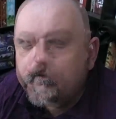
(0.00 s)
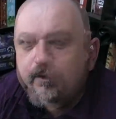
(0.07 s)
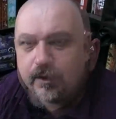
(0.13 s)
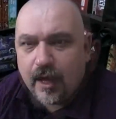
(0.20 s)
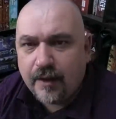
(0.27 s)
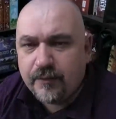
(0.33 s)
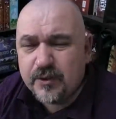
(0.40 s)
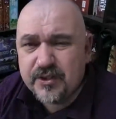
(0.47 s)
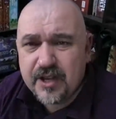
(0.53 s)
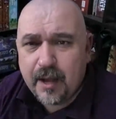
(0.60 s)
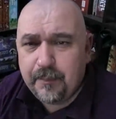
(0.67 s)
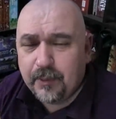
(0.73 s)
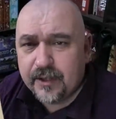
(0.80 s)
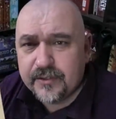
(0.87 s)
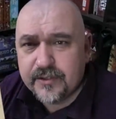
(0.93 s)
And for
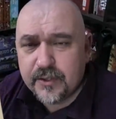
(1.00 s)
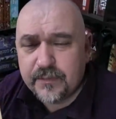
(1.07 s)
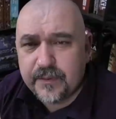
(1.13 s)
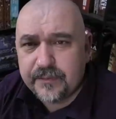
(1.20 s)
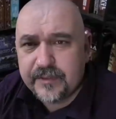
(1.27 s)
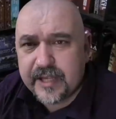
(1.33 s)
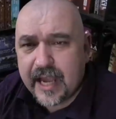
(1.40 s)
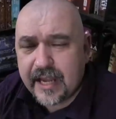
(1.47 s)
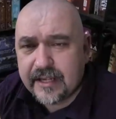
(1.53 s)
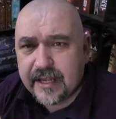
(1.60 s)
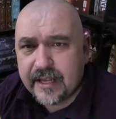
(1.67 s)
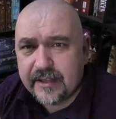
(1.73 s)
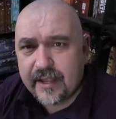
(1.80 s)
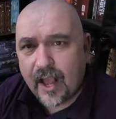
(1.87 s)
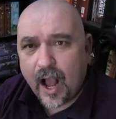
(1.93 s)
example, in 250 AD,
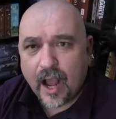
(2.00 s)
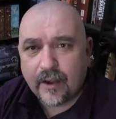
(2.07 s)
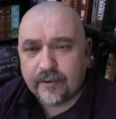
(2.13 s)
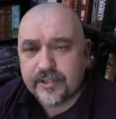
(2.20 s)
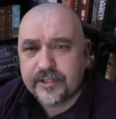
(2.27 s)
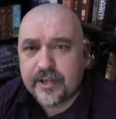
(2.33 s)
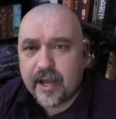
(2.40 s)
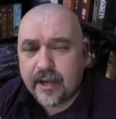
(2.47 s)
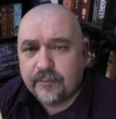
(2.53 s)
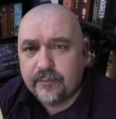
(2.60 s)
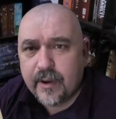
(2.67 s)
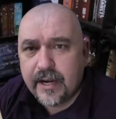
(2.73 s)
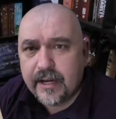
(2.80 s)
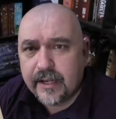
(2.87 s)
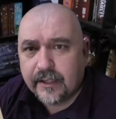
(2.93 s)
the Irish start
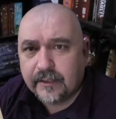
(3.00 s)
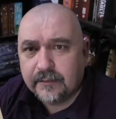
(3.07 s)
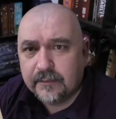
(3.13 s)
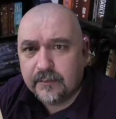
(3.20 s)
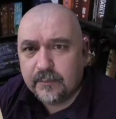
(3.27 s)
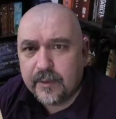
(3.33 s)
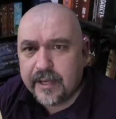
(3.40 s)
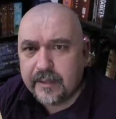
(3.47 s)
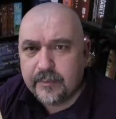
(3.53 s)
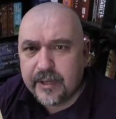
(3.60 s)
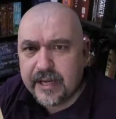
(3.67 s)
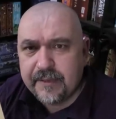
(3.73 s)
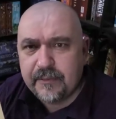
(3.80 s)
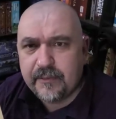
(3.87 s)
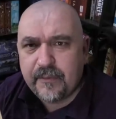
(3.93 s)
raiding. We, we
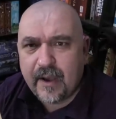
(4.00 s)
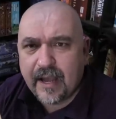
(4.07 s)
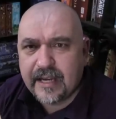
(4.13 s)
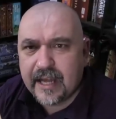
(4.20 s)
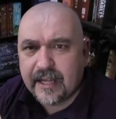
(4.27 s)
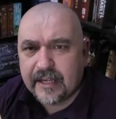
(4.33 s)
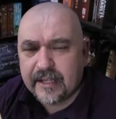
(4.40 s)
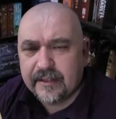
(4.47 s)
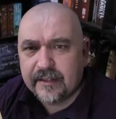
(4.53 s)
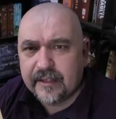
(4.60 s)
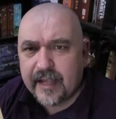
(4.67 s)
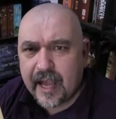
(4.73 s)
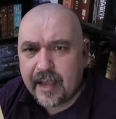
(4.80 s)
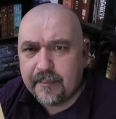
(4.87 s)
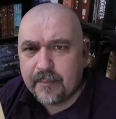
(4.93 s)
never find out in the
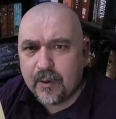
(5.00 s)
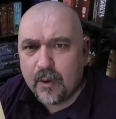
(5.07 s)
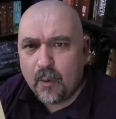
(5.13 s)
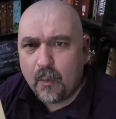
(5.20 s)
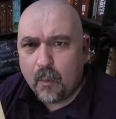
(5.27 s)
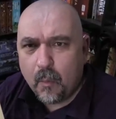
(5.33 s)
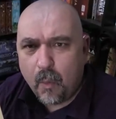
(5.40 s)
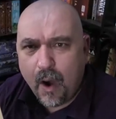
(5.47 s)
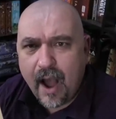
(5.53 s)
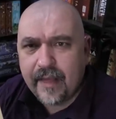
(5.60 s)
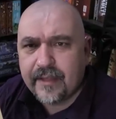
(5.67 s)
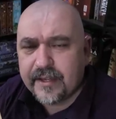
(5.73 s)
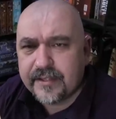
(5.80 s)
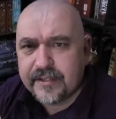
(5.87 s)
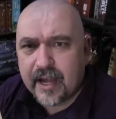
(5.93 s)
game why
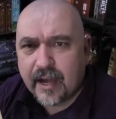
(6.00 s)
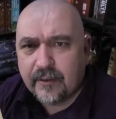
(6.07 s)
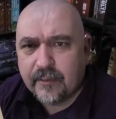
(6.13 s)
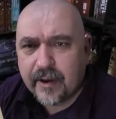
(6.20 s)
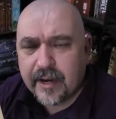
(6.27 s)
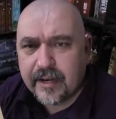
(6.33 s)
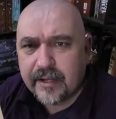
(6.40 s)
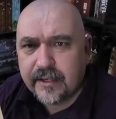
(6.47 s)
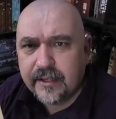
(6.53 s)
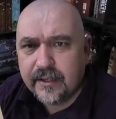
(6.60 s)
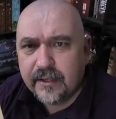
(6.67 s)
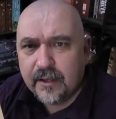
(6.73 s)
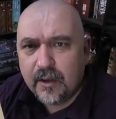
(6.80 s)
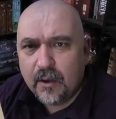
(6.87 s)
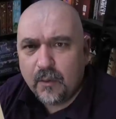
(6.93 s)
they start raiding,
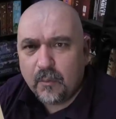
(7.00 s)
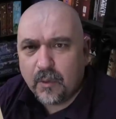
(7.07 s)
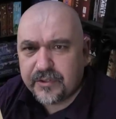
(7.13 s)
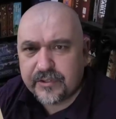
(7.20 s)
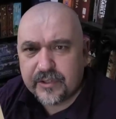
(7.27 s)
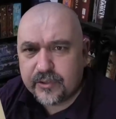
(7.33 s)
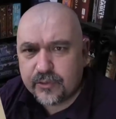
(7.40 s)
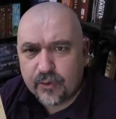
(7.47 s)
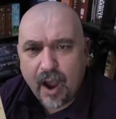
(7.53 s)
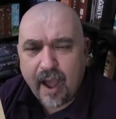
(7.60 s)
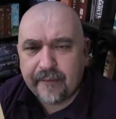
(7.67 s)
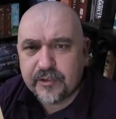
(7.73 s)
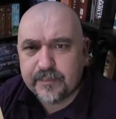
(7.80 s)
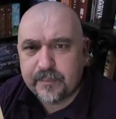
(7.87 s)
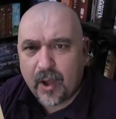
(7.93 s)
what's the
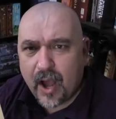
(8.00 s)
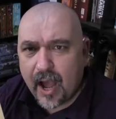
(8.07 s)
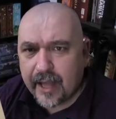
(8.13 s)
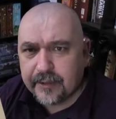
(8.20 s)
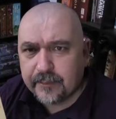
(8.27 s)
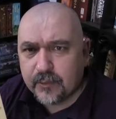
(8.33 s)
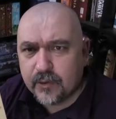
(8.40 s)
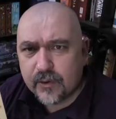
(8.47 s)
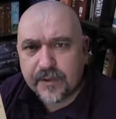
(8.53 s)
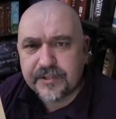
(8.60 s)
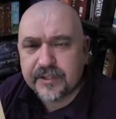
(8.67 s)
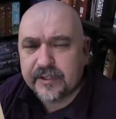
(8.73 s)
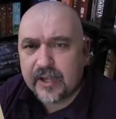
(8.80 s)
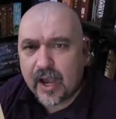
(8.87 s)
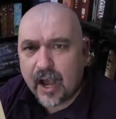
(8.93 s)
drivers behind them
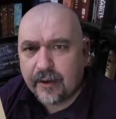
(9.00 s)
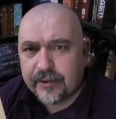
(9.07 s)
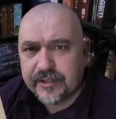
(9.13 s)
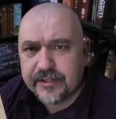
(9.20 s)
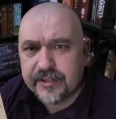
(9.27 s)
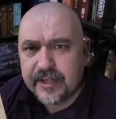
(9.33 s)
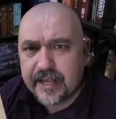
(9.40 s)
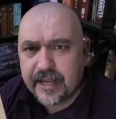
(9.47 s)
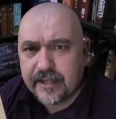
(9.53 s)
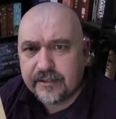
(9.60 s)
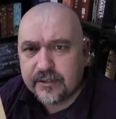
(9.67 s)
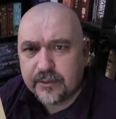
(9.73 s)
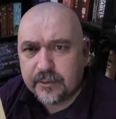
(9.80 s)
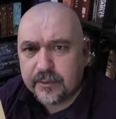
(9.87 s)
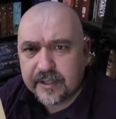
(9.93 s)
crossing the Irish Sea
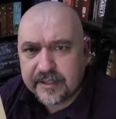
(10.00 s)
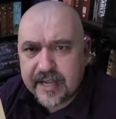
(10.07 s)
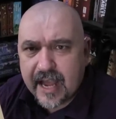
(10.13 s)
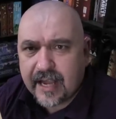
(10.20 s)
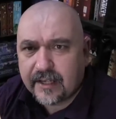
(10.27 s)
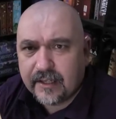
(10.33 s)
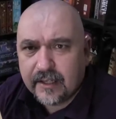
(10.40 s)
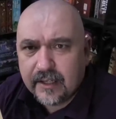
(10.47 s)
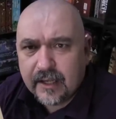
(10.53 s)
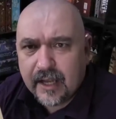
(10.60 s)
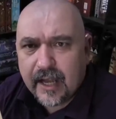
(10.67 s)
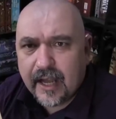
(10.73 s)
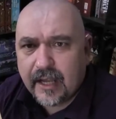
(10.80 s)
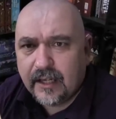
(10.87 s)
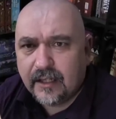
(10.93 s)
to attack
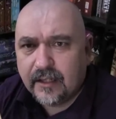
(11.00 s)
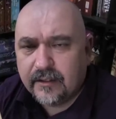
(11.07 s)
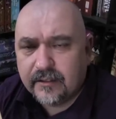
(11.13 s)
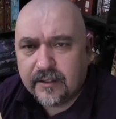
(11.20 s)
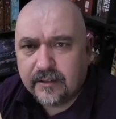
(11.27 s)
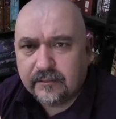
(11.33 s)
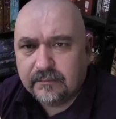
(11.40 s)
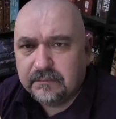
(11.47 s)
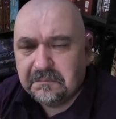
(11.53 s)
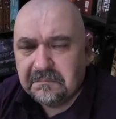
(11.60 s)
England and